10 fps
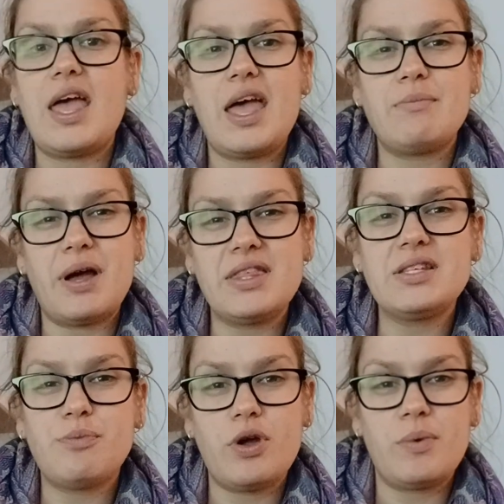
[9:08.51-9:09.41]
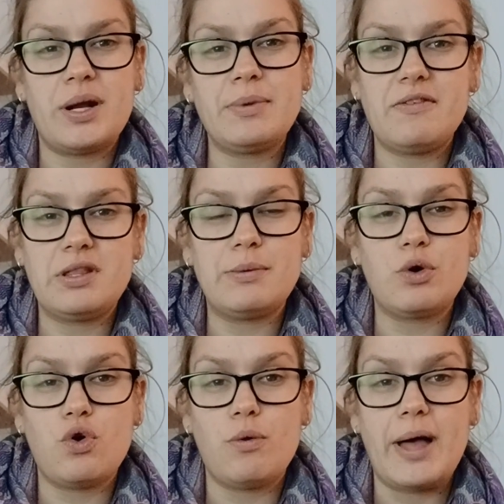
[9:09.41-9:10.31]
And by this point, when I'm giving them a
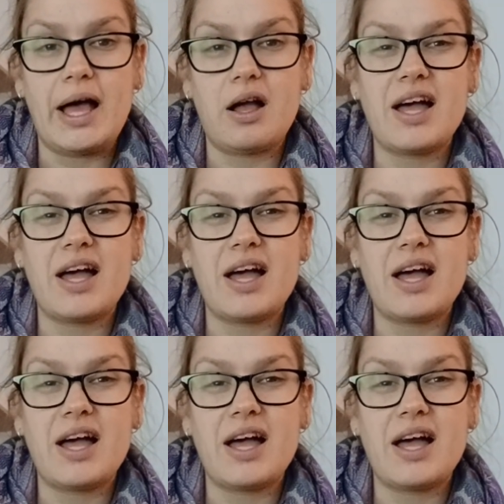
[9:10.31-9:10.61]
call back,